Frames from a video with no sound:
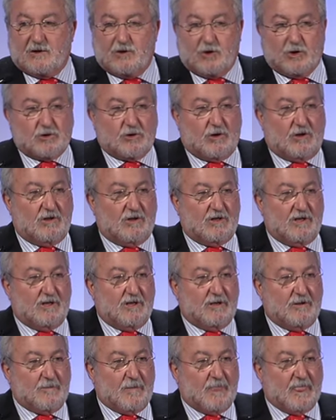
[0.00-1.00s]
Not
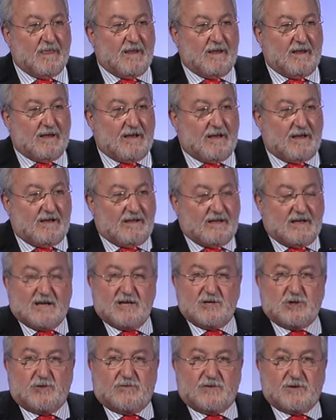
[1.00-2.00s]
only, in the
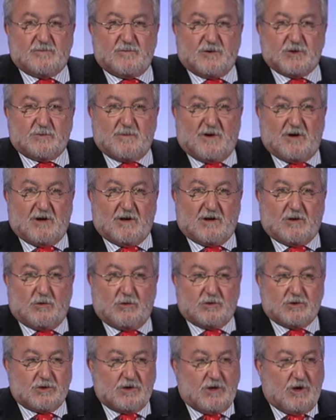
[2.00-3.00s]
case of small
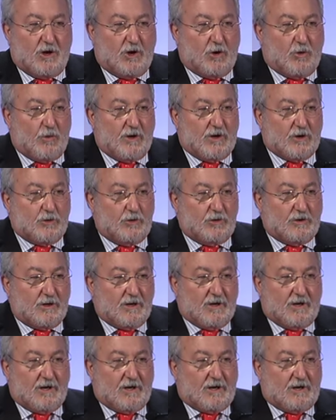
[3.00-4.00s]
molecules, we
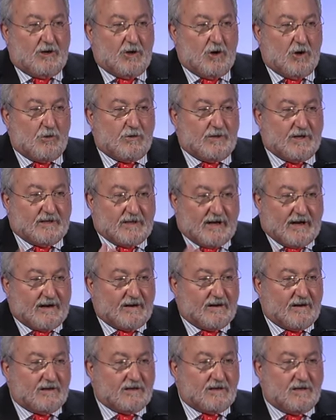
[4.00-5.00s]
could know the
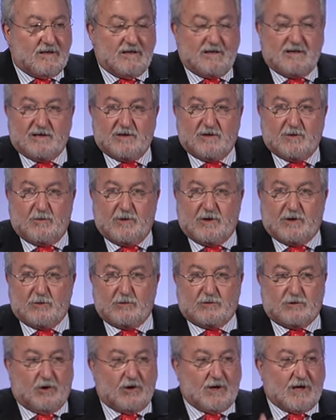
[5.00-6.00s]
target, we
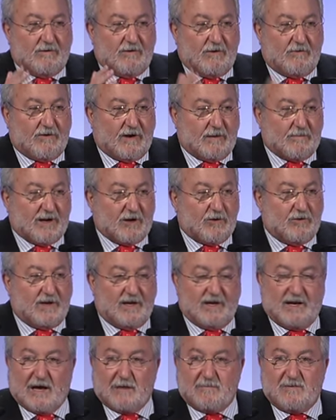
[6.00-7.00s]
could talk about
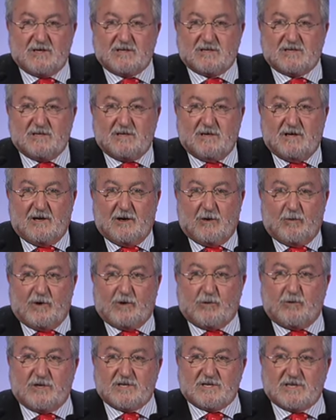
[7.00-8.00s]
pharmacodynamics, we
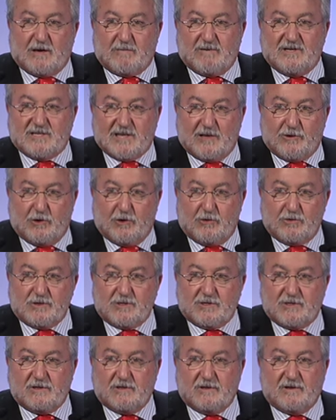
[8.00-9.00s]
could establish a
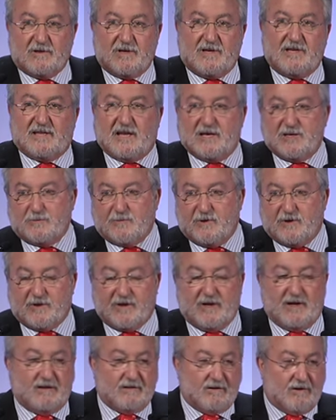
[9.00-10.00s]
dose 3 times per
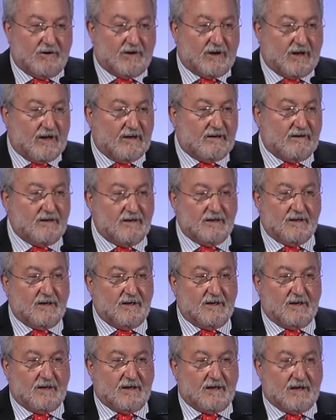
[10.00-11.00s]
day, okay,
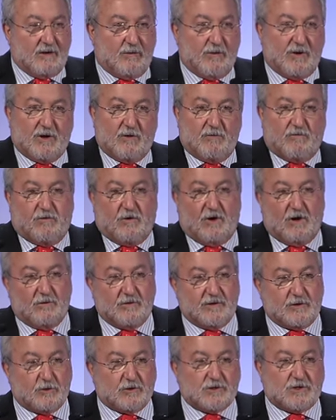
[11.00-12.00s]
and we could
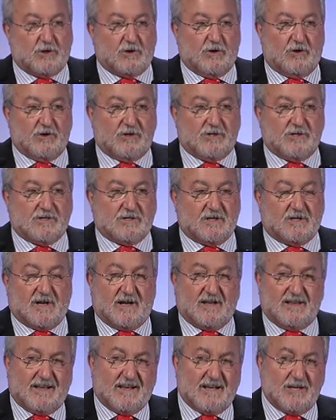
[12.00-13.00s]
follow the toxicology,
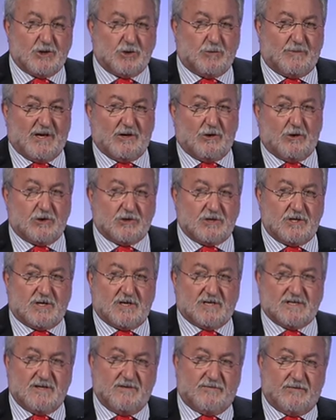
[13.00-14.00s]
etc. In the case of
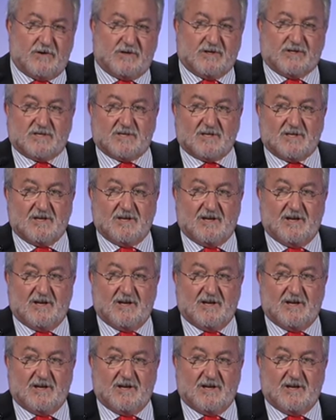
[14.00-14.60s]
biologicals, differs.